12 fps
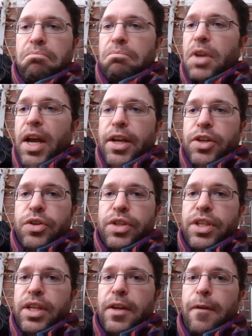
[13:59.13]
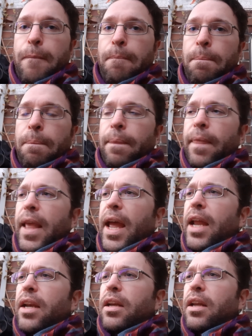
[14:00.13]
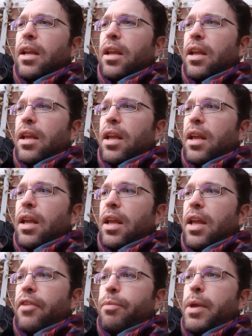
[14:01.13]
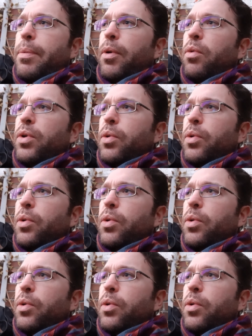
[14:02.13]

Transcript: Not interested. And if people